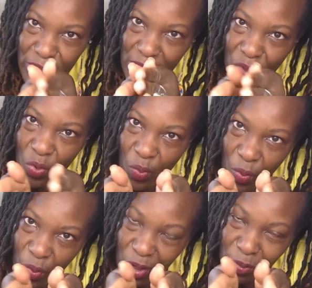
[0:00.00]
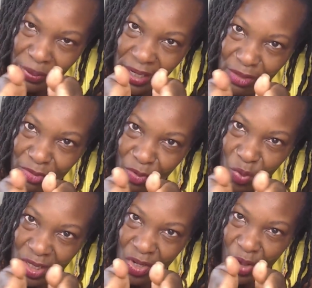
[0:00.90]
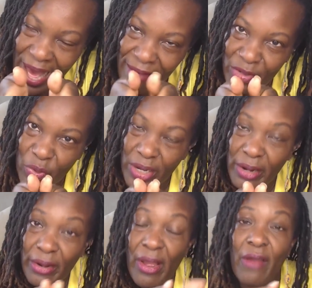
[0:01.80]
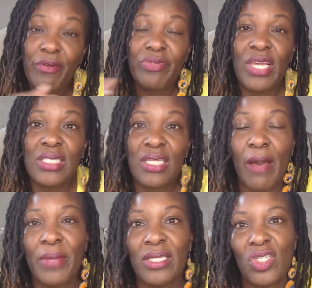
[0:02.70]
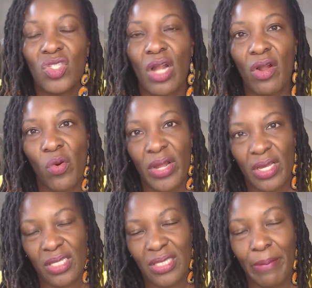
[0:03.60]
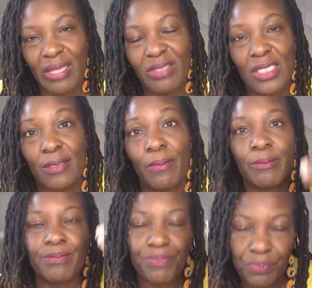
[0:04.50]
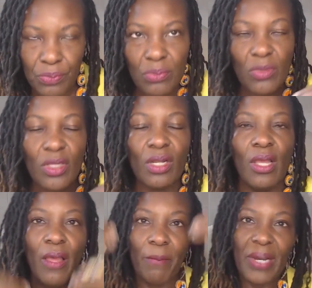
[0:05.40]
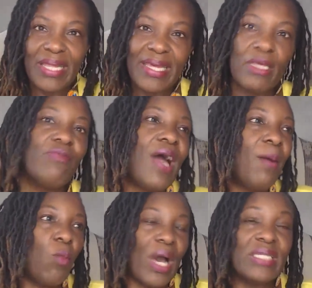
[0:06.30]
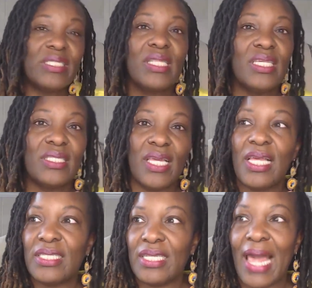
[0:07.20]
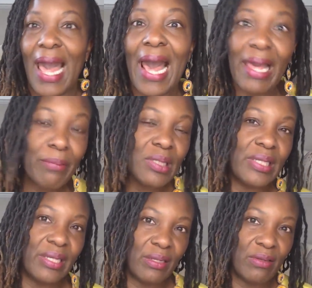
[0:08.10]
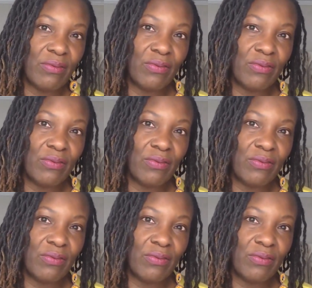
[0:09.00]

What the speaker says: a peak of a window, an avenue here for things to come in to start going against that belief system. But if I'm watching these things and I believe,